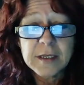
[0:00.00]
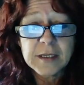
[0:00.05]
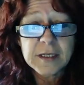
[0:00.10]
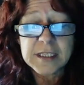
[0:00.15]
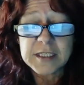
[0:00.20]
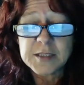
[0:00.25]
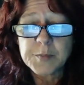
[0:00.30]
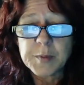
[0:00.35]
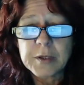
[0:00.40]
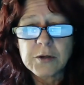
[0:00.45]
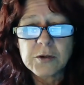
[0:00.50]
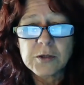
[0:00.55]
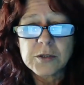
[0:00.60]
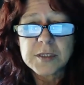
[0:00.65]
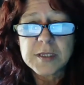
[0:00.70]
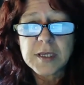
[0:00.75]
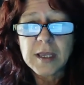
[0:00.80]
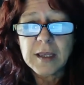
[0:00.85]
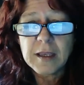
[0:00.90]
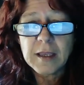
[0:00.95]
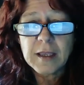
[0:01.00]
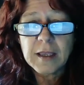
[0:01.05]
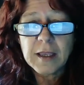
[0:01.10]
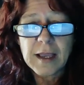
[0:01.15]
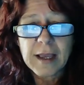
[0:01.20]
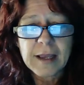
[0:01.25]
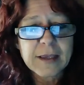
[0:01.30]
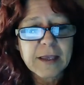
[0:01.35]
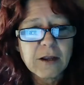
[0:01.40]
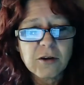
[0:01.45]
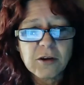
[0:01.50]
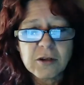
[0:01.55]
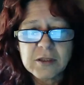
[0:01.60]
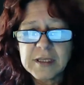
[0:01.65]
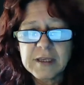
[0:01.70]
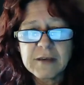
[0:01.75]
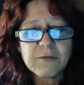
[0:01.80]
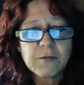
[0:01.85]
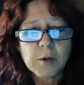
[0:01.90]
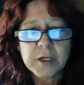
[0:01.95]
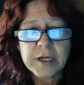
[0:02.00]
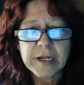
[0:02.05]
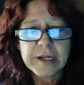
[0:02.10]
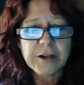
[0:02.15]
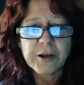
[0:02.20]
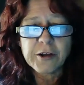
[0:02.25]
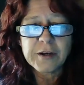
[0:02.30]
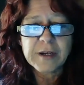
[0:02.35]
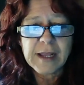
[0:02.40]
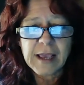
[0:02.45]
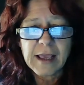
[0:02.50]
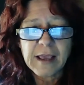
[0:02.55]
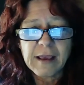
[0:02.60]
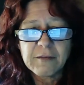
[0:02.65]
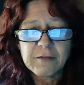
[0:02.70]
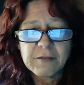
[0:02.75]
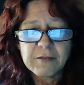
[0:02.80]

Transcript: is because I cannot give what I don't have.